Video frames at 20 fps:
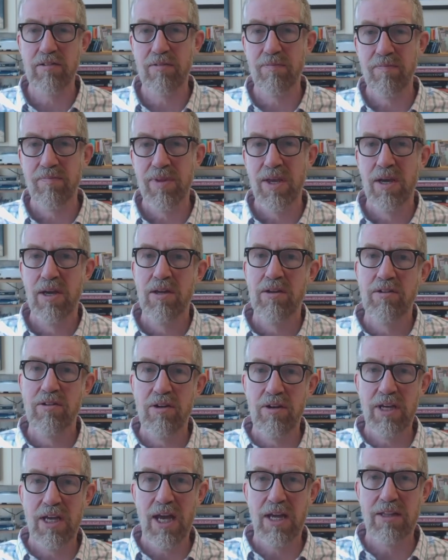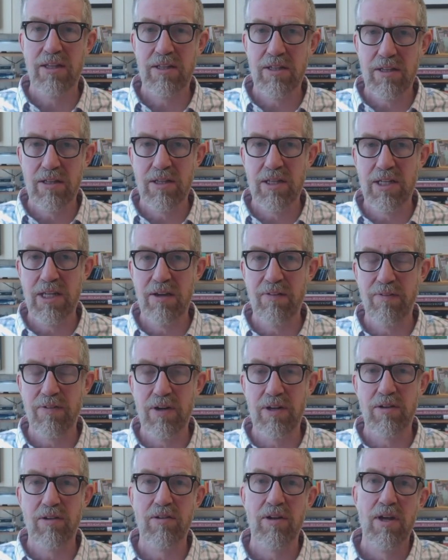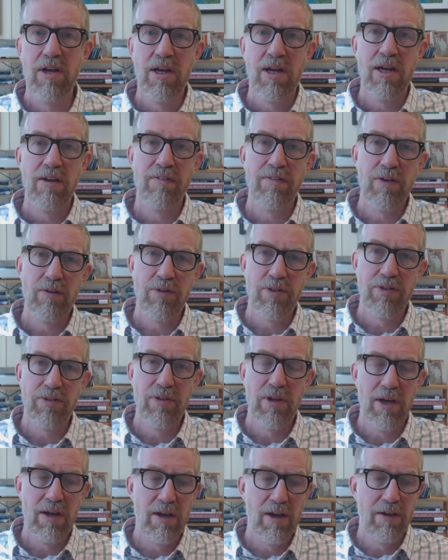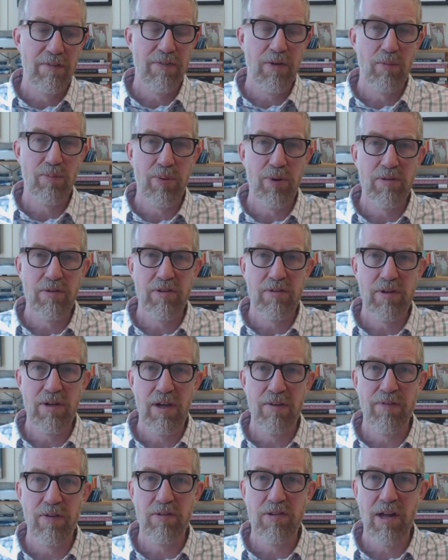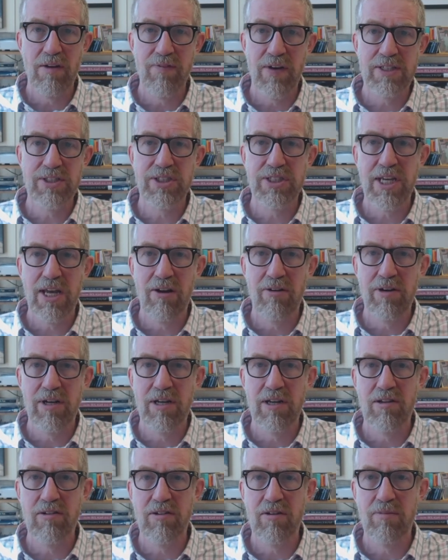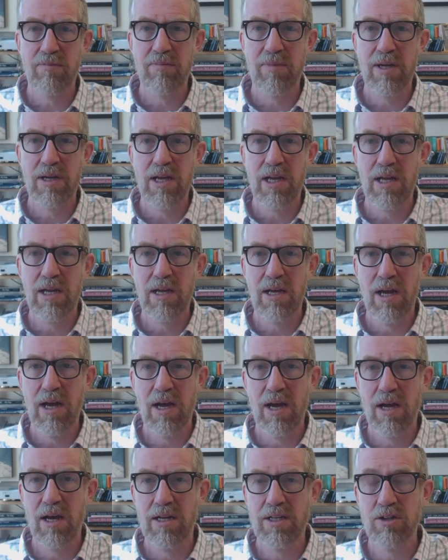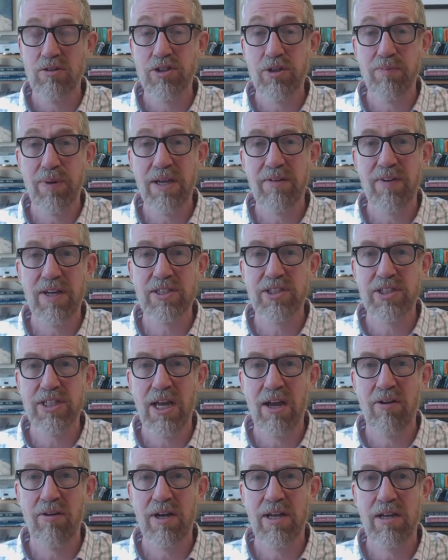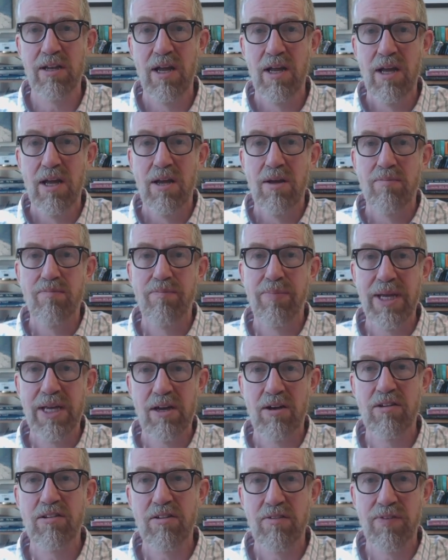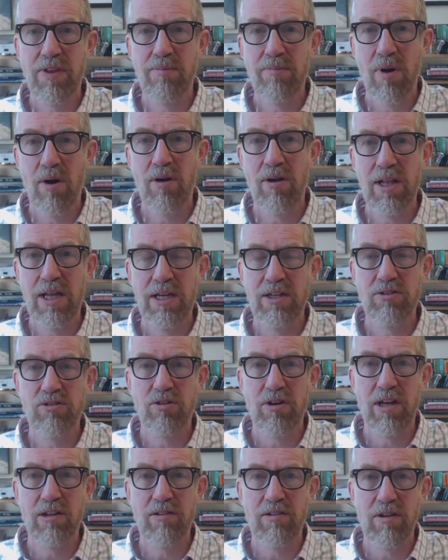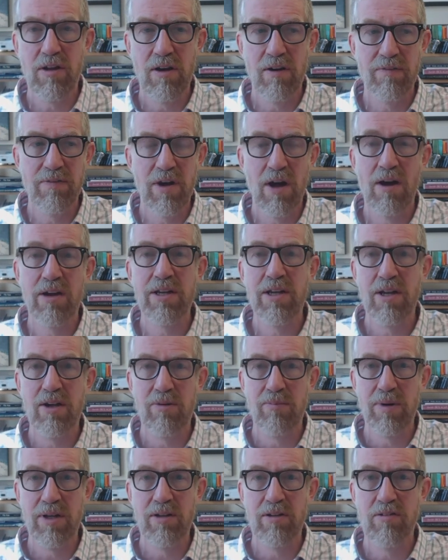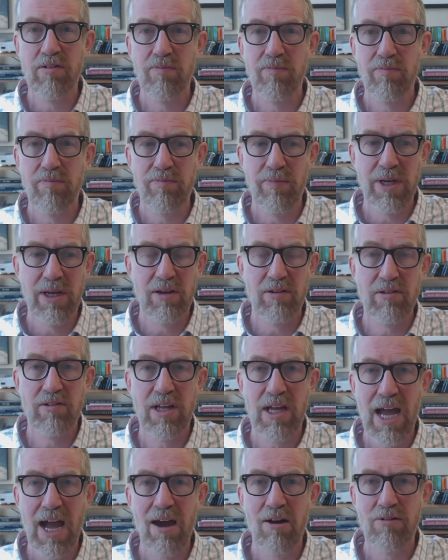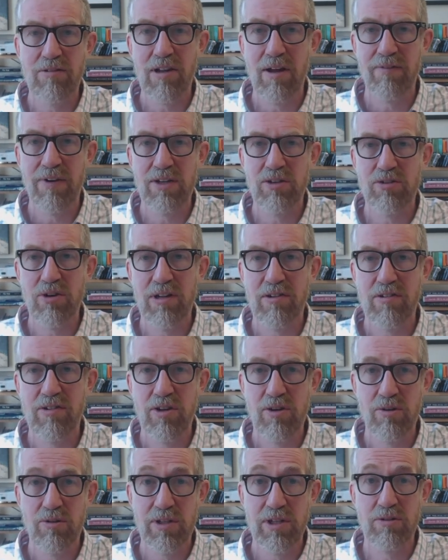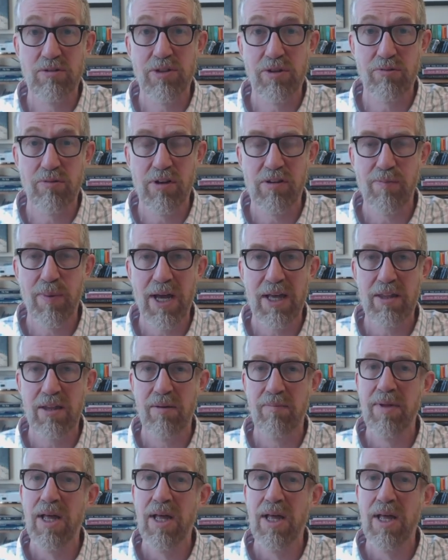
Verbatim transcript: So you get the, the difference. If you, uh, if you're pres if you say vegetarianism, uh, you should be a vegetarian because of the moral interests of non-humans, because cows have interests too and you should respect them, that's